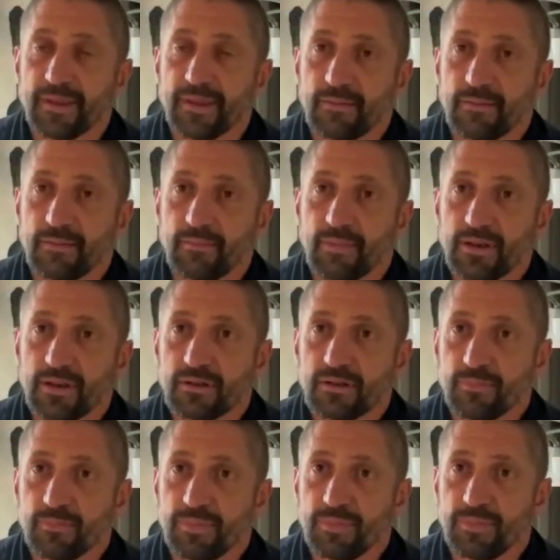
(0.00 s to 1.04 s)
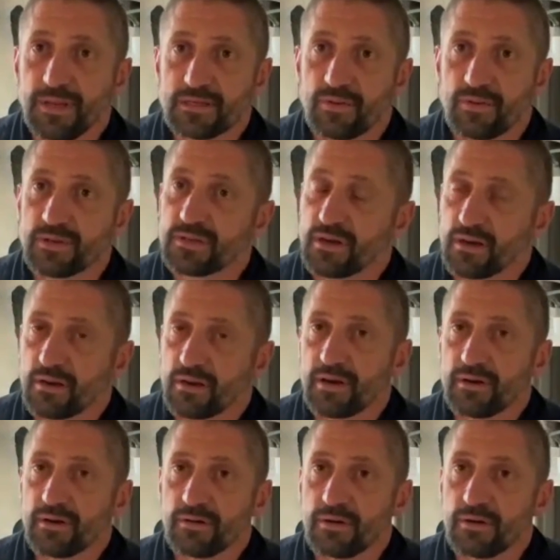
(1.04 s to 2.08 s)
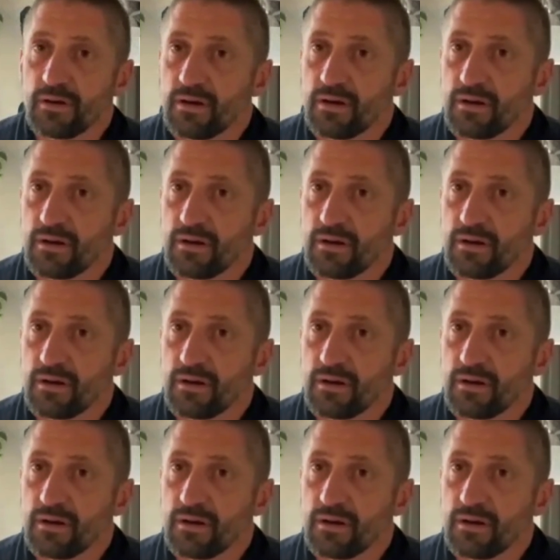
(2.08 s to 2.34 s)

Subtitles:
Another piece I want to talk about